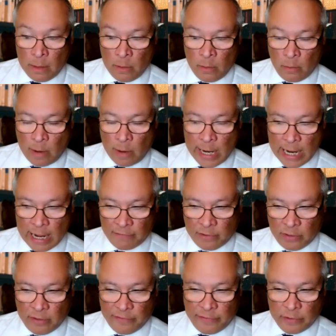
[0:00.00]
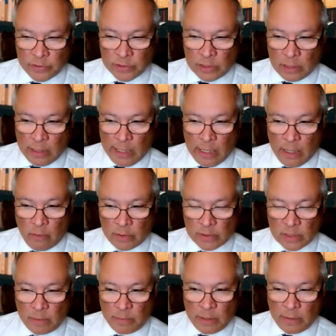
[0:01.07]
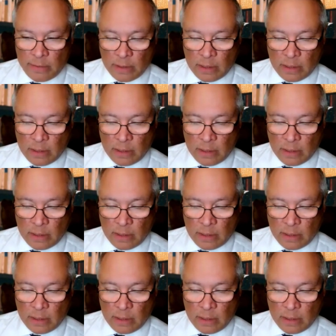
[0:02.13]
right after the first of the year were some of